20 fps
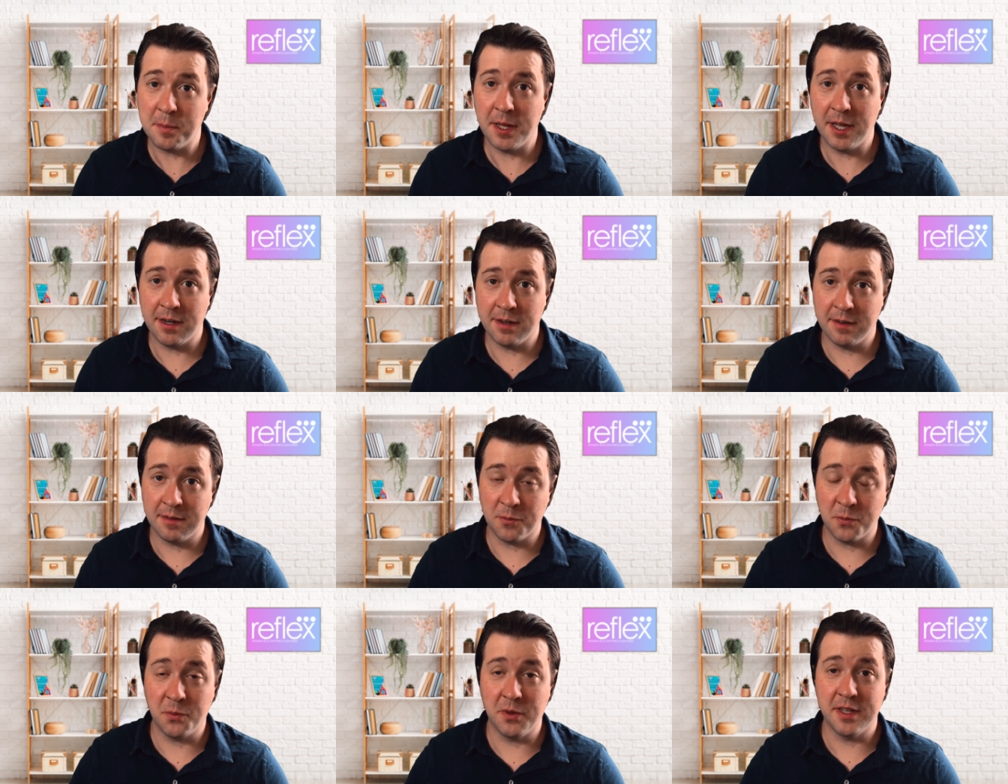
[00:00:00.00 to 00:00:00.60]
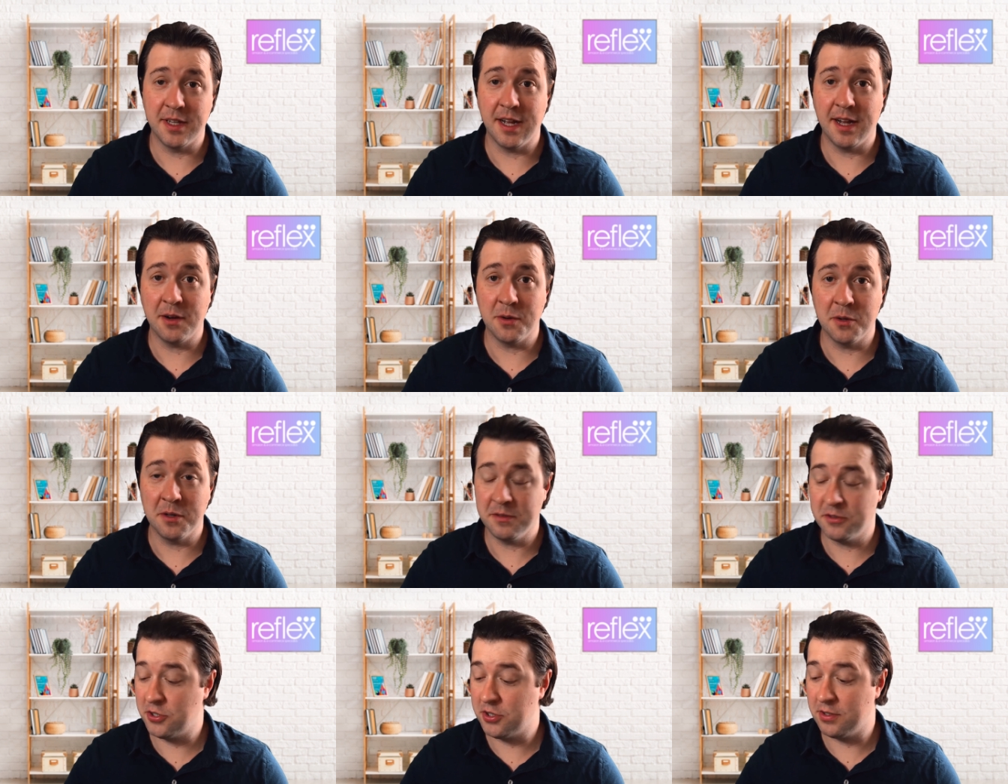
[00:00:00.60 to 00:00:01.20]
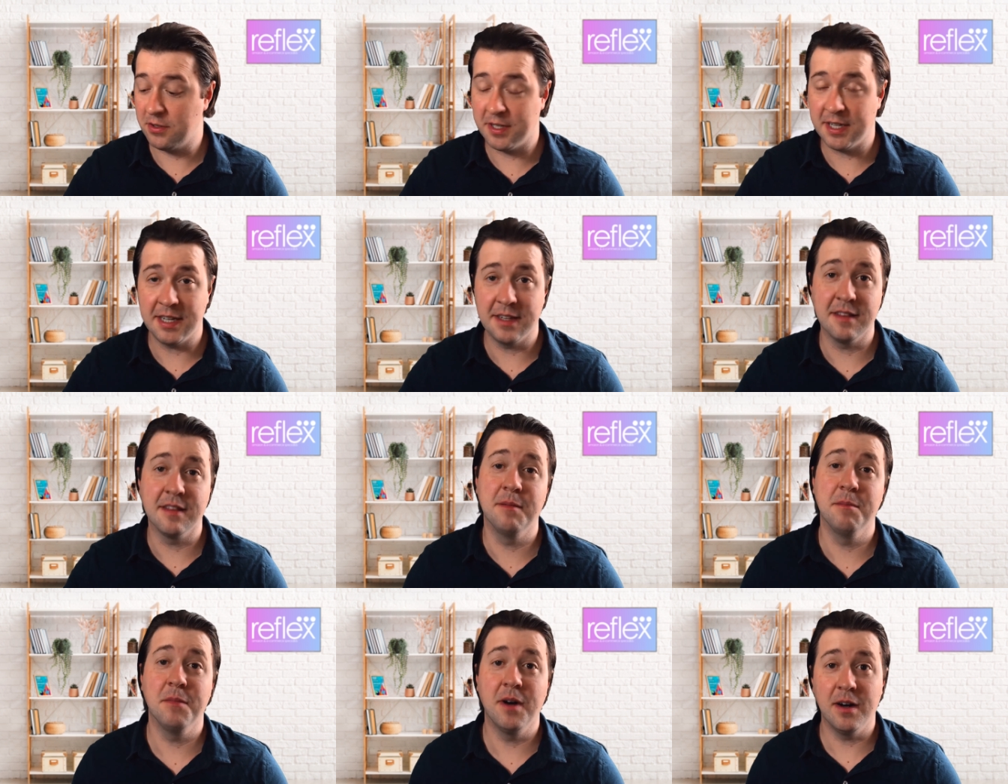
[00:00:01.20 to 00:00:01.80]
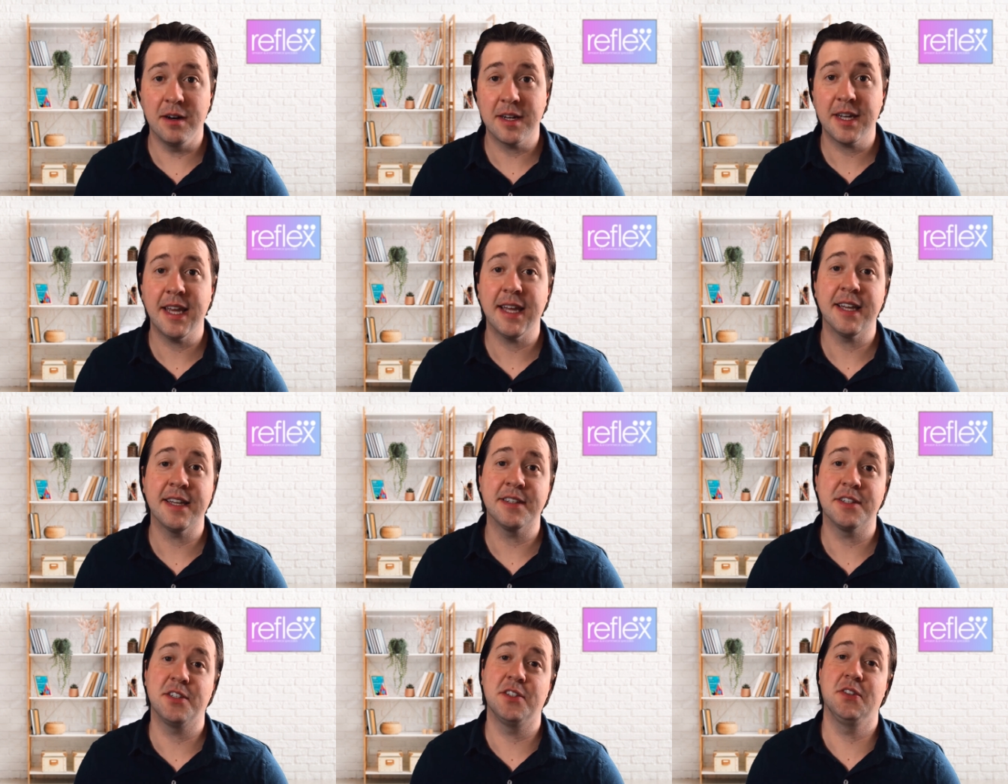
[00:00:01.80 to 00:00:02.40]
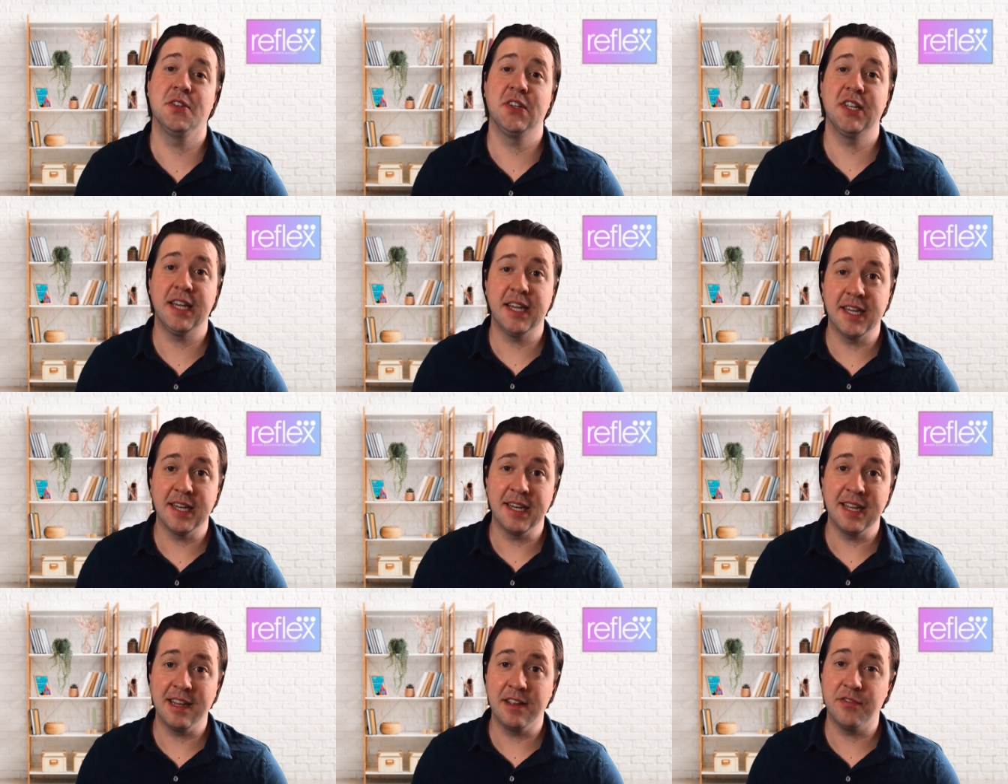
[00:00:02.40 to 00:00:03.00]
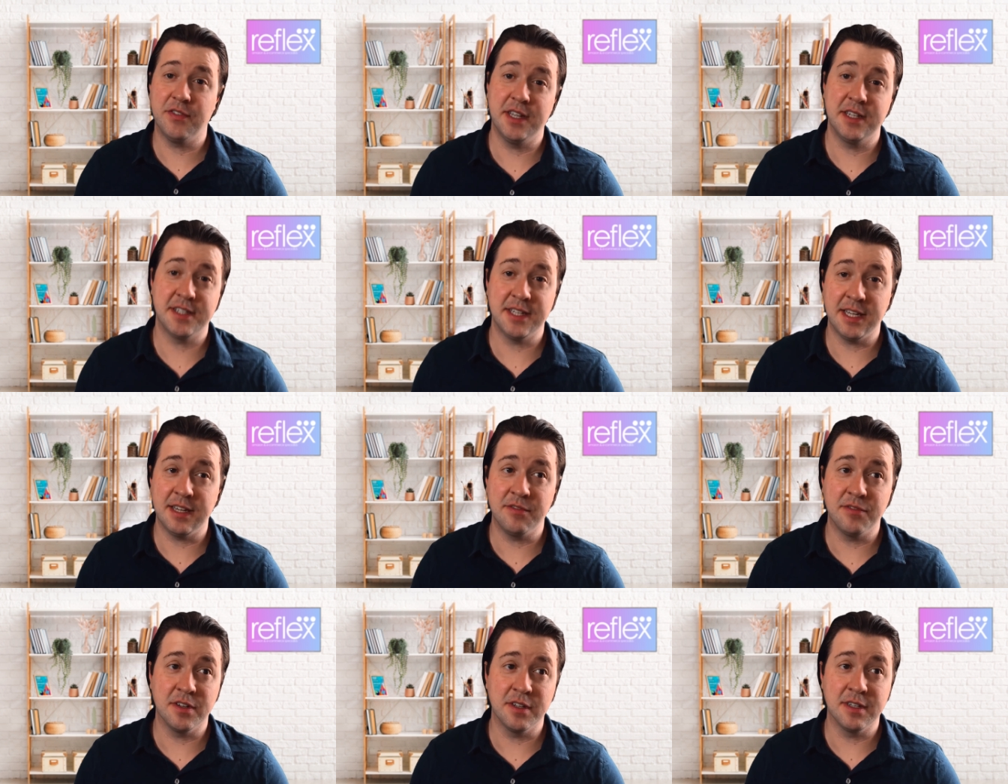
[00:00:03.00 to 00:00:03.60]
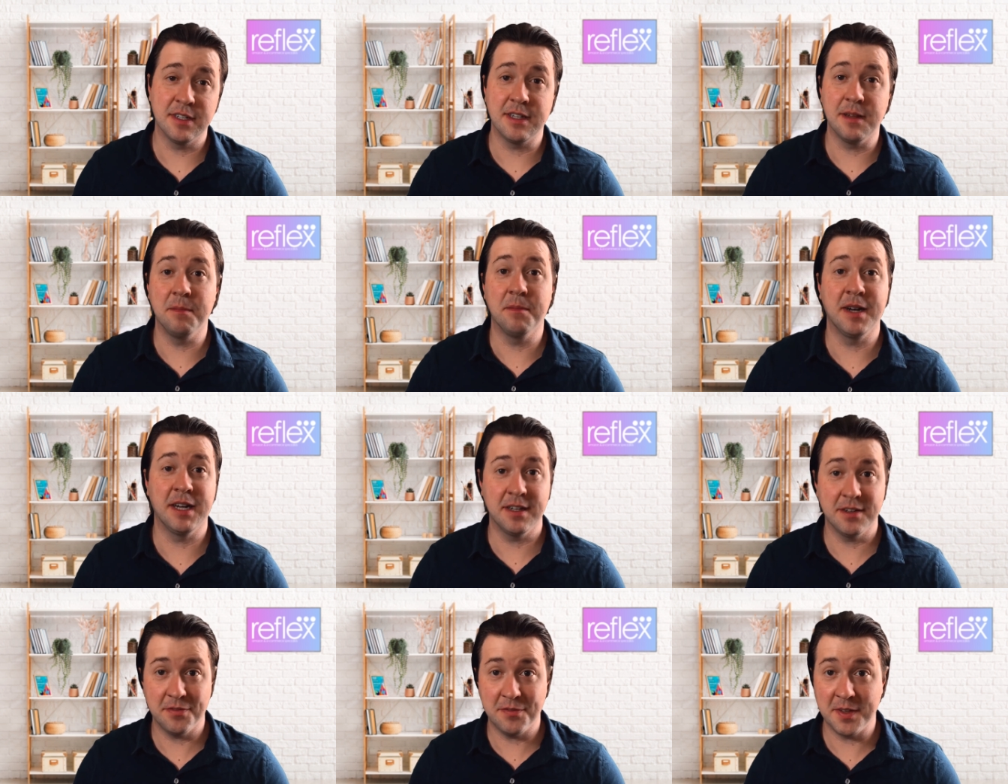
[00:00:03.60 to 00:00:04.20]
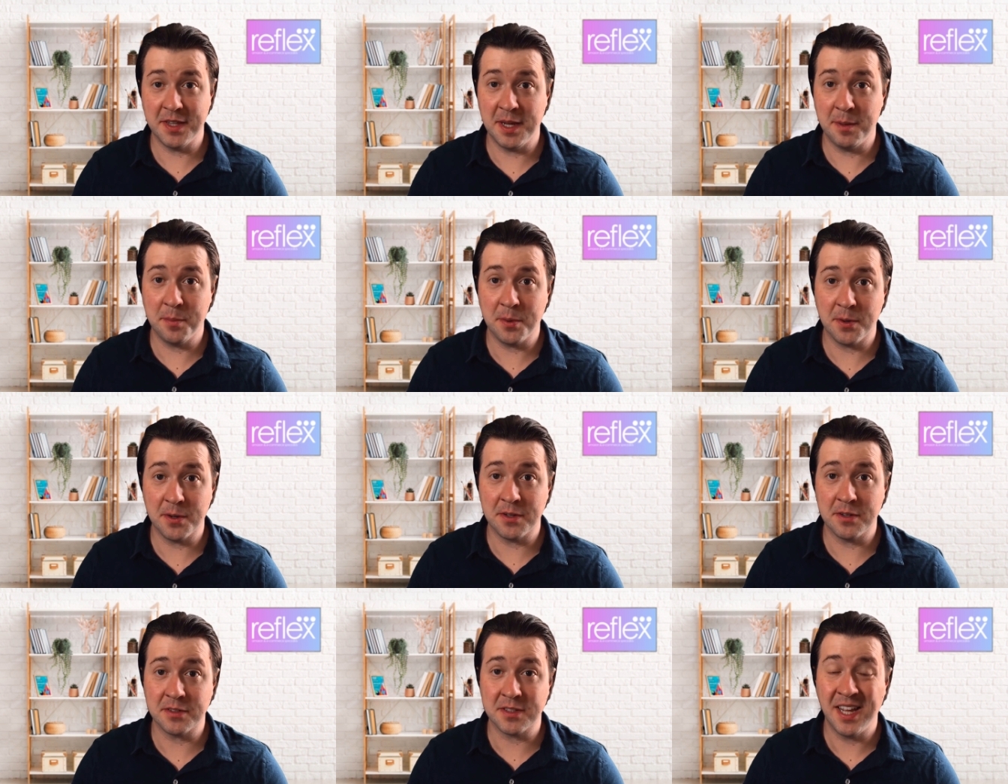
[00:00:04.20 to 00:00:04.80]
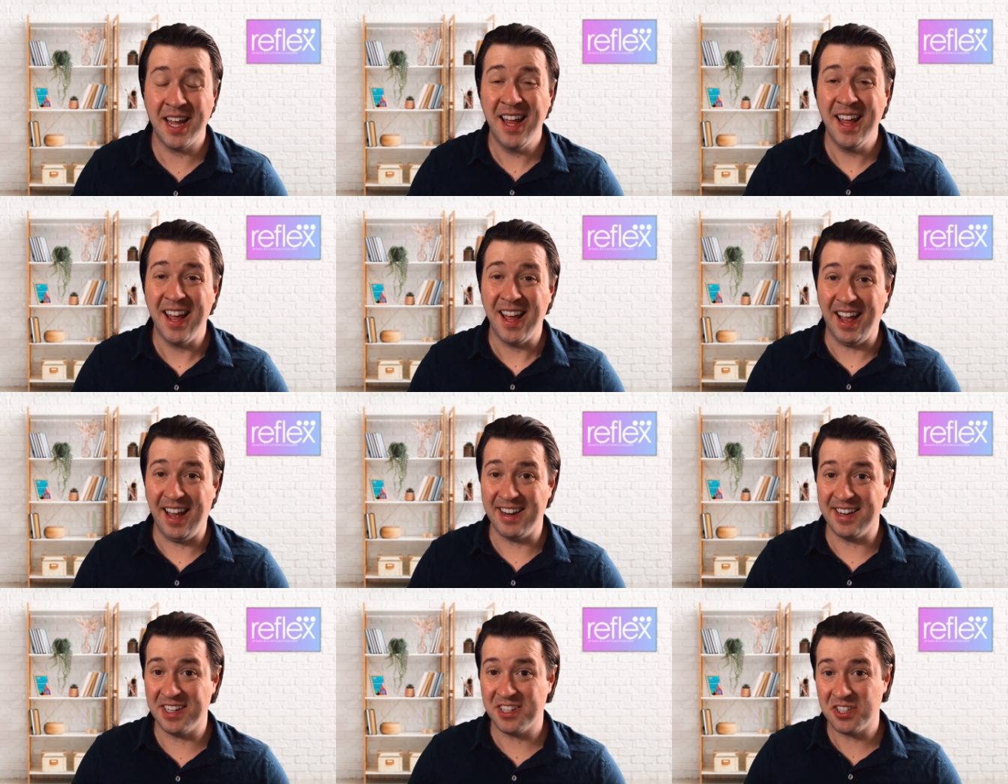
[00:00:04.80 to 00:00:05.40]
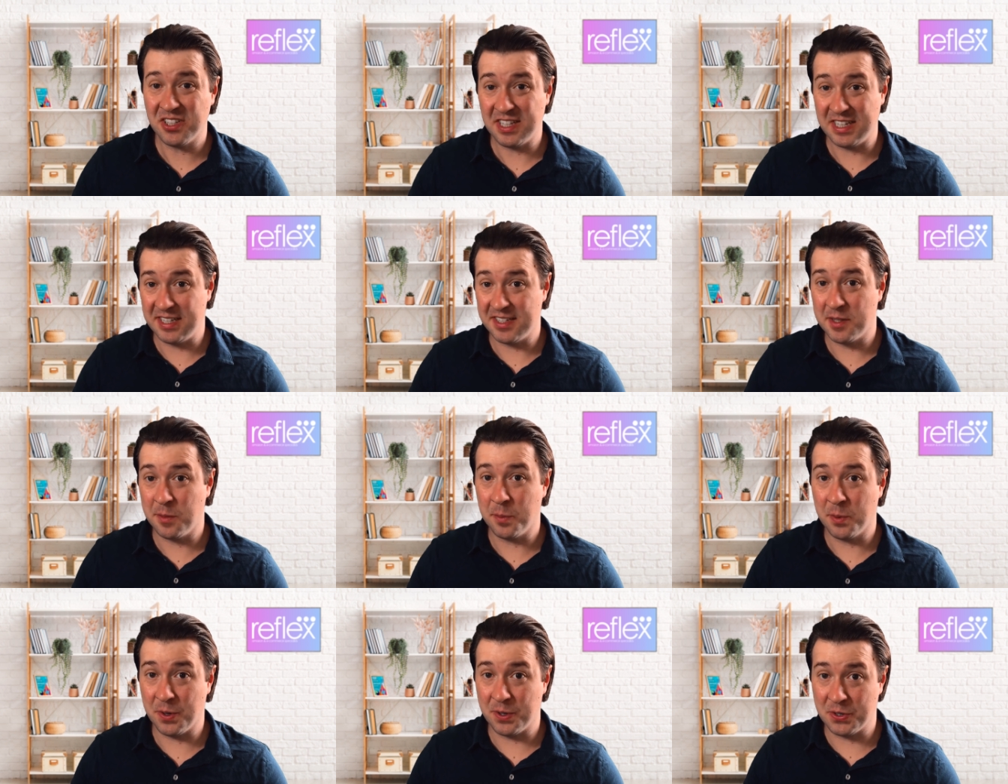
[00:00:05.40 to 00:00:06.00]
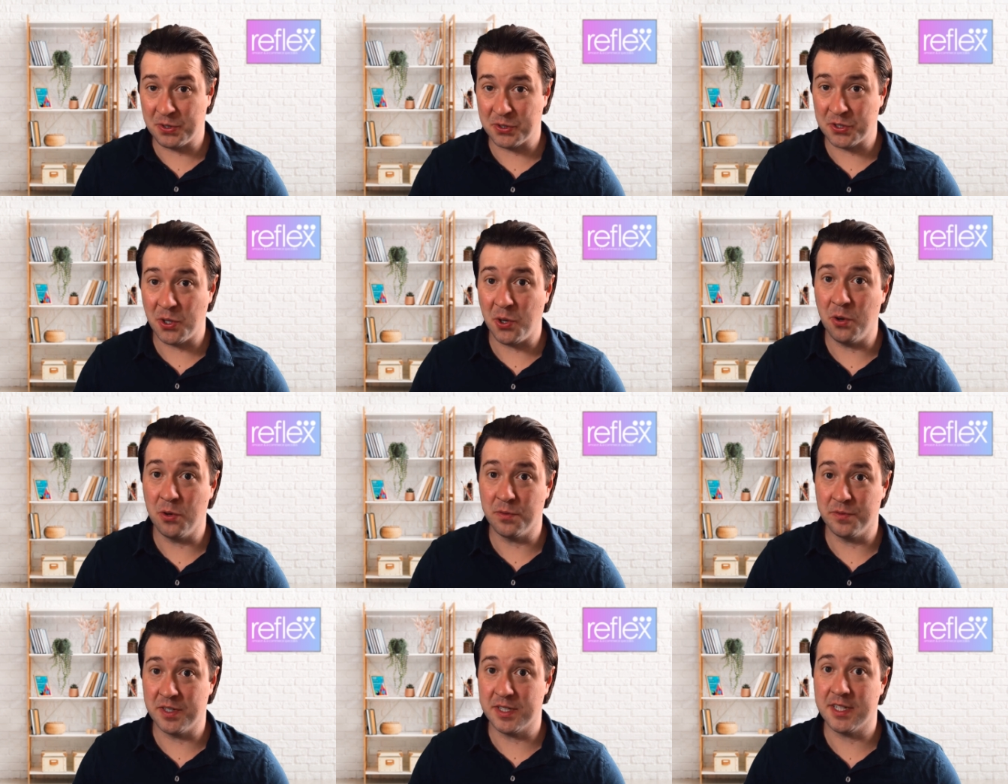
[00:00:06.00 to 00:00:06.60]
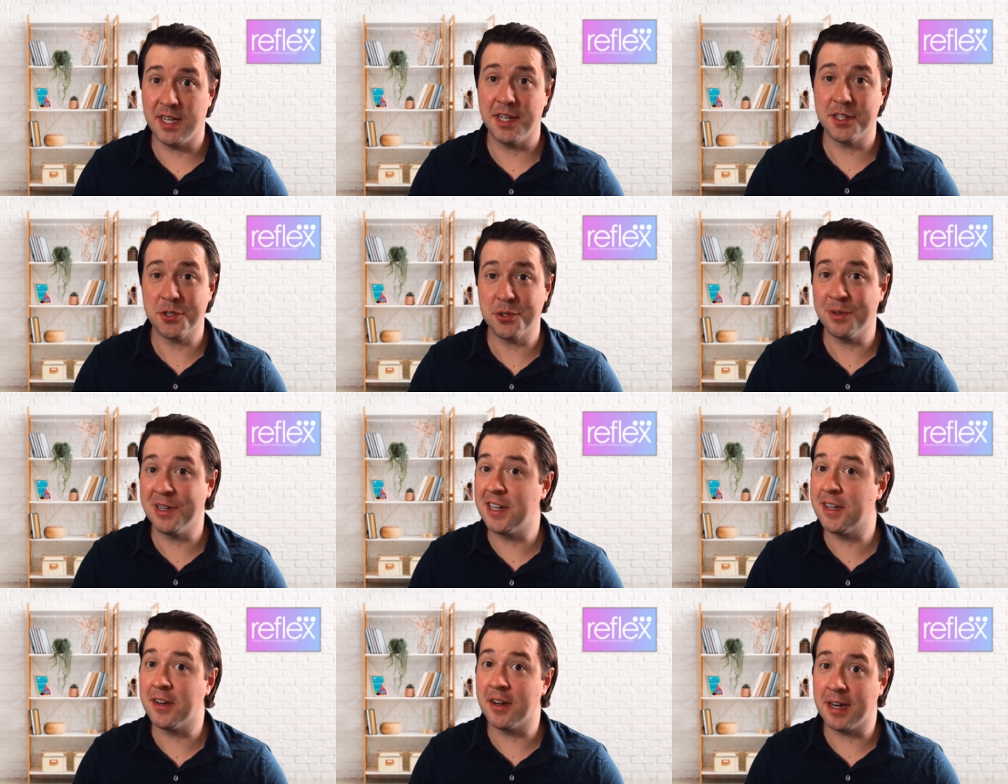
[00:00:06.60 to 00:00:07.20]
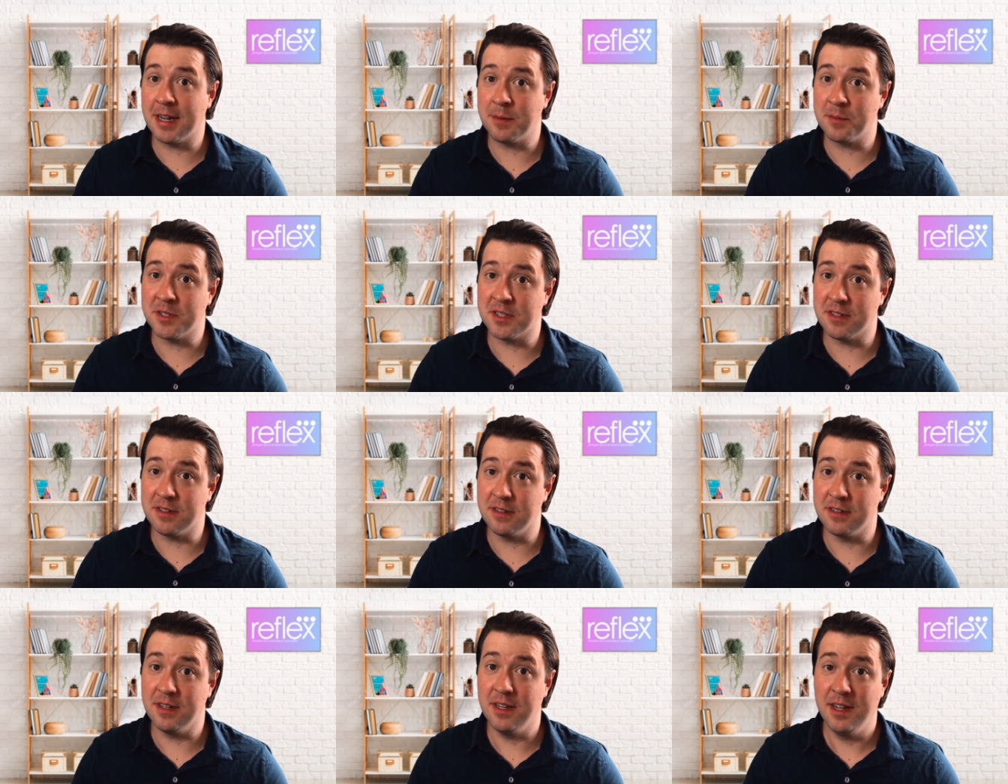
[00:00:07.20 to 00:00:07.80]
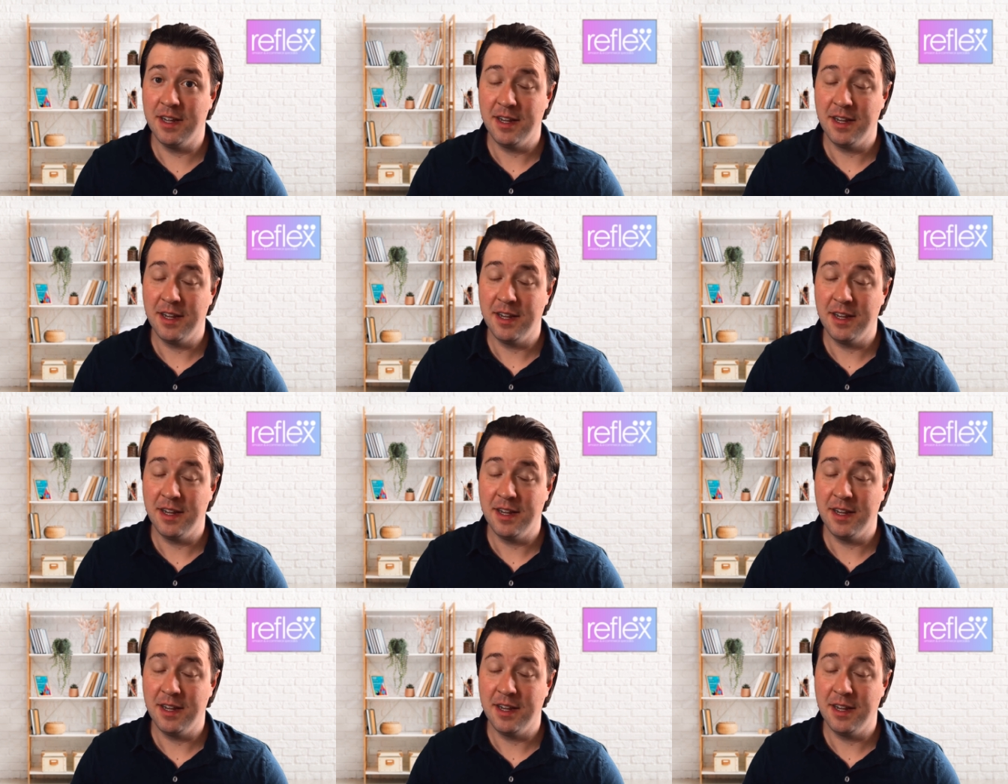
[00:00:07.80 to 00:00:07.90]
end without studying the market, studying if there's even demand for their product, and actually is the product oversaturated on Amazon?